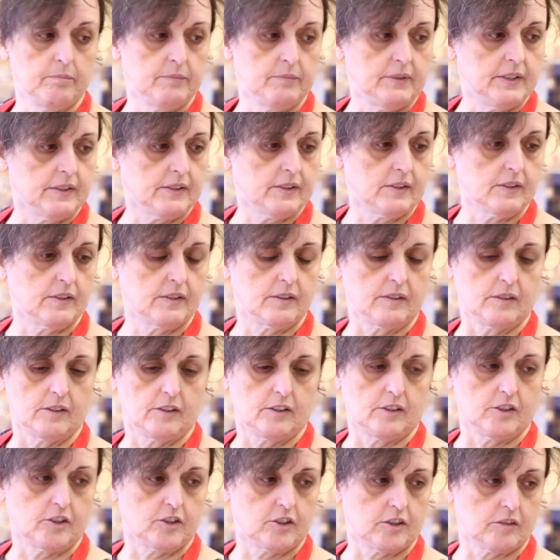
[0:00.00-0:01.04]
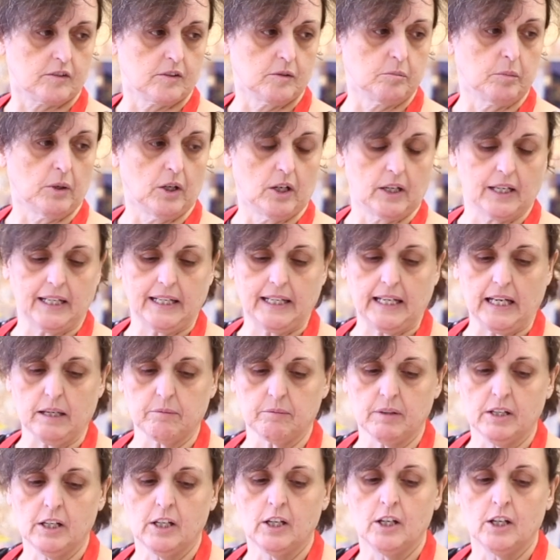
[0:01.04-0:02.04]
This is just a bottle cap.